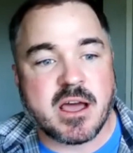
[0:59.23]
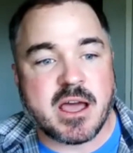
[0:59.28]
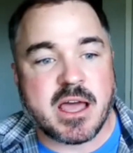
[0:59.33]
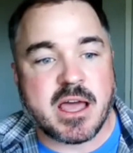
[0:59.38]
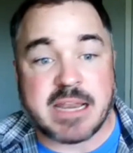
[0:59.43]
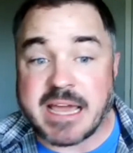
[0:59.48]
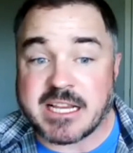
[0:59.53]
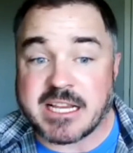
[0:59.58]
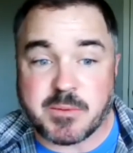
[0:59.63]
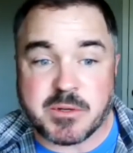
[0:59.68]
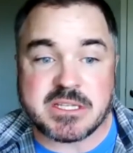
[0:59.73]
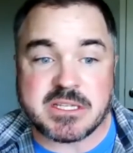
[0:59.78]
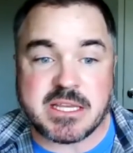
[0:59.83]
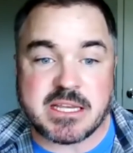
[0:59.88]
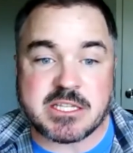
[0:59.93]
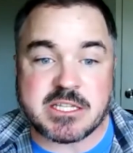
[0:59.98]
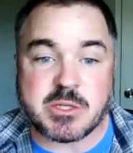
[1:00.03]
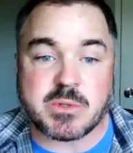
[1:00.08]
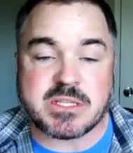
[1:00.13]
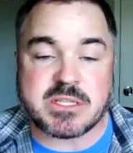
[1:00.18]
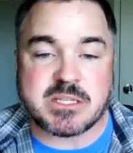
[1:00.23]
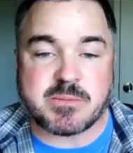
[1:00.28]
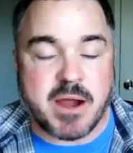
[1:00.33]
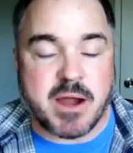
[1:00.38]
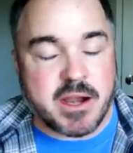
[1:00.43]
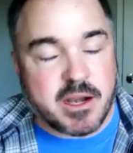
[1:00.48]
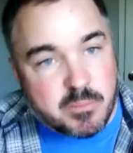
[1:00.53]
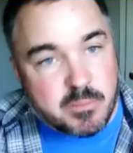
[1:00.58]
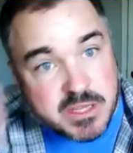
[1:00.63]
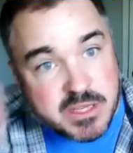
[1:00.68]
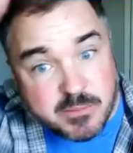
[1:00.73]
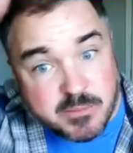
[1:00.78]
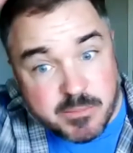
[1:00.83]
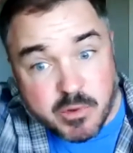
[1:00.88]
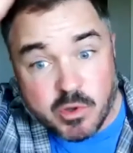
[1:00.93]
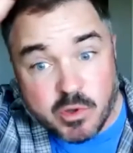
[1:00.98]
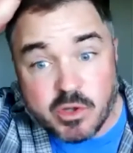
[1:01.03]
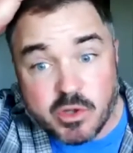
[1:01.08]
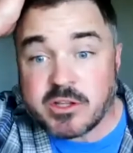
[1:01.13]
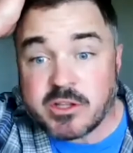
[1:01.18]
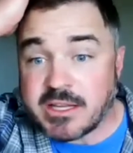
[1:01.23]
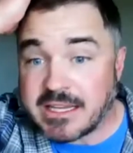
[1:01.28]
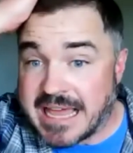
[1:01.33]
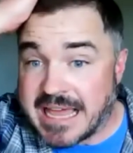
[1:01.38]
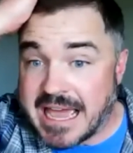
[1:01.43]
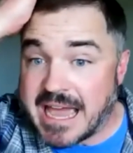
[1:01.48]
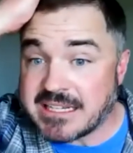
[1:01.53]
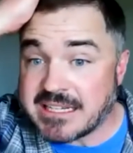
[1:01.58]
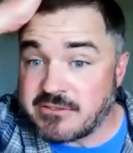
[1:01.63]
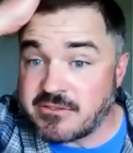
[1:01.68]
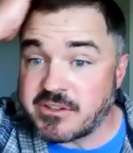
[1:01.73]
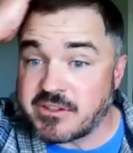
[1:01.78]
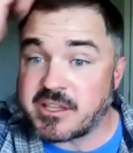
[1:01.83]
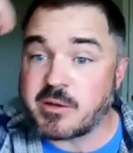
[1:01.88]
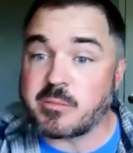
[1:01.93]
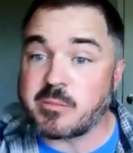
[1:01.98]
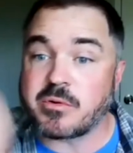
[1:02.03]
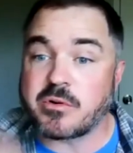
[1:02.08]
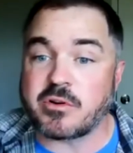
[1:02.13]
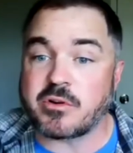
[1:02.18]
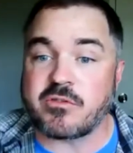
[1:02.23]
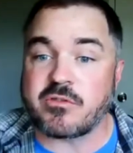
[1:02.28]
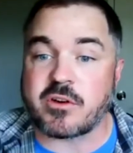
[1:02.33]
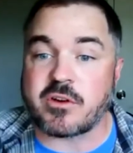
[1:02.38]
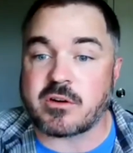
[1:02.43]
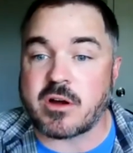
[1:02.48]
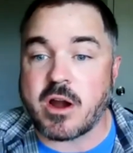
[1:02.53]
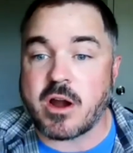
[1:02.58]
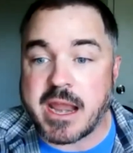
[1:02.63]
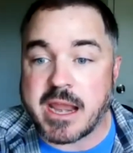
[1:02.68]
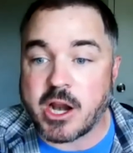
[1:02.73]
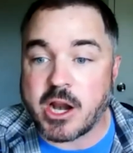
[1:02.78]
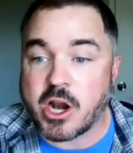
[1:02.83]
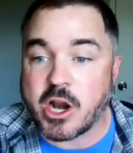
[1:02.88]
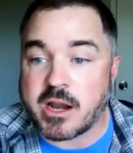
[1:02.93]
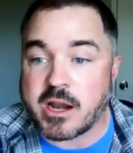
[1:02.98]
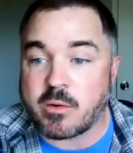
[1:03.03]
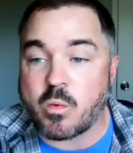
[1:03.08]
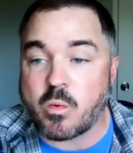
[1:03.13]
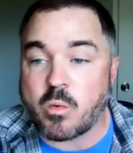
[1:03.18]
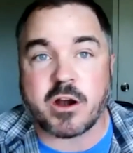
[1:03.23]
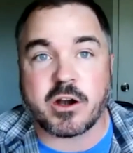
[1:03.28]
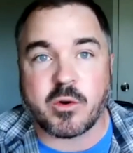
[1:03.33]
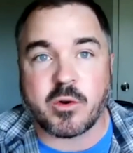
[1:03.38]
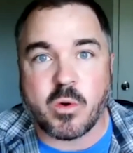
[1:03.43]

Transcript: and expertise to inspire people and actively improve our air and water